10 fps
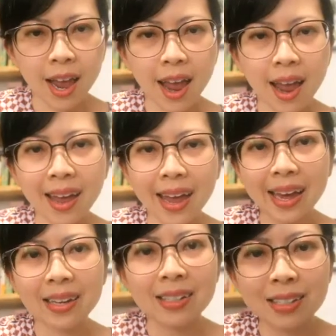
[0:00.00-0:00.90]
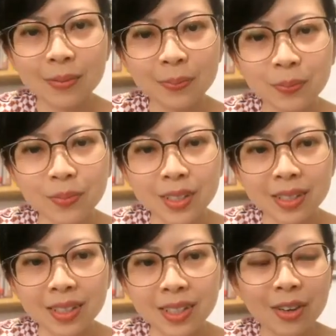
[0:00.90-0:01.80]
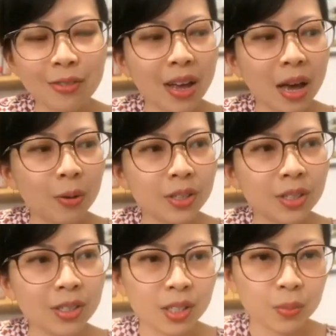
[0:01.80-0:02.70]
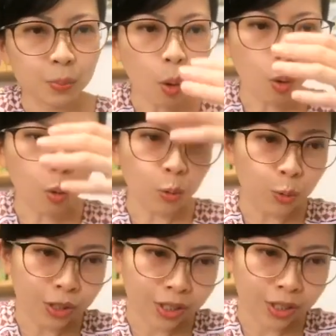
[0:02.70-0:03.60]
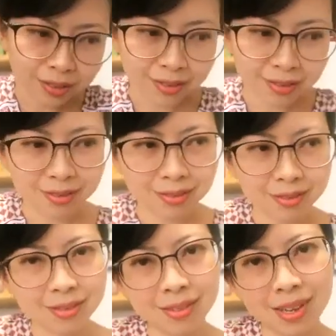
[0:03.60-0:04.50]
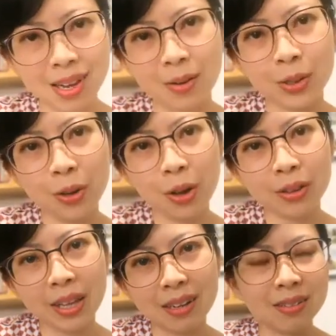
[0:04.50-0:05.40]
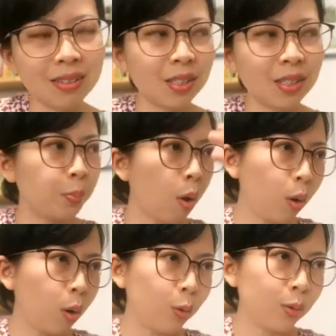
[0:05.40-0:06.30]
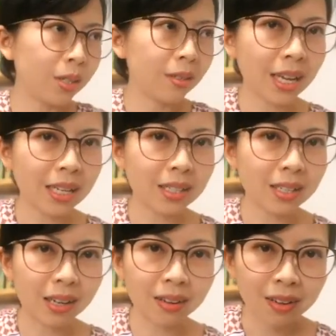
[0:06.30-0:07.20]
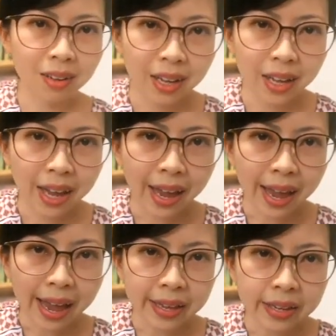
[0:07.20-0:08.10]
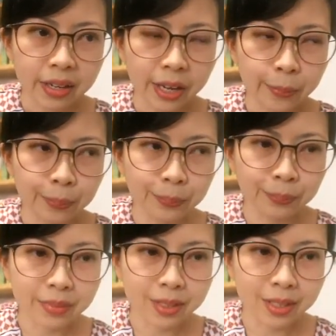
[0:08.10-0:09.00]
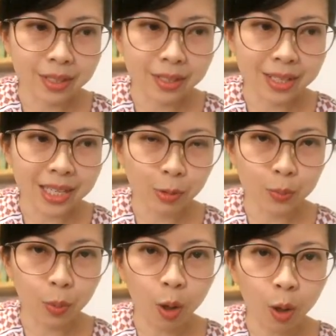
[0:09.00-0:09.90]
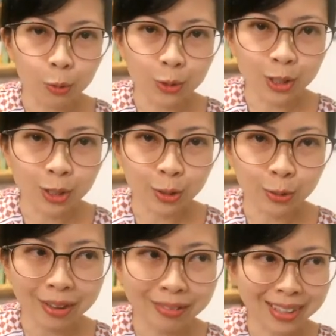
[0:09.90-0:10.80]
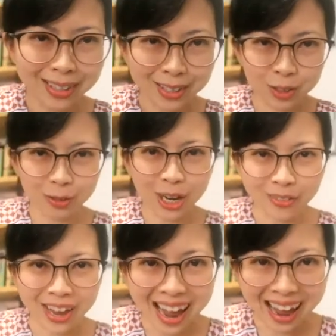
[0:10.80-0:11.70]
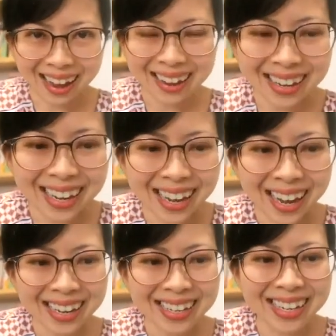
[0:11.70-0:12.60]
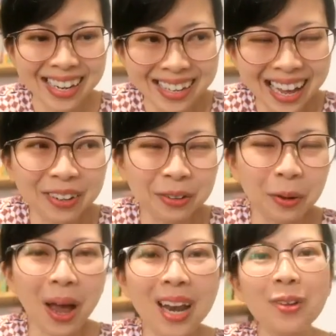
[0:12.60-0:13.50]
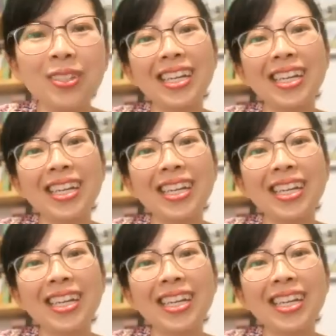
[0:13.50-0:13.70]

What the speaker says: and he found this bold, this bold setting, and he was bald without a strand of hair. And I don't know, I looked at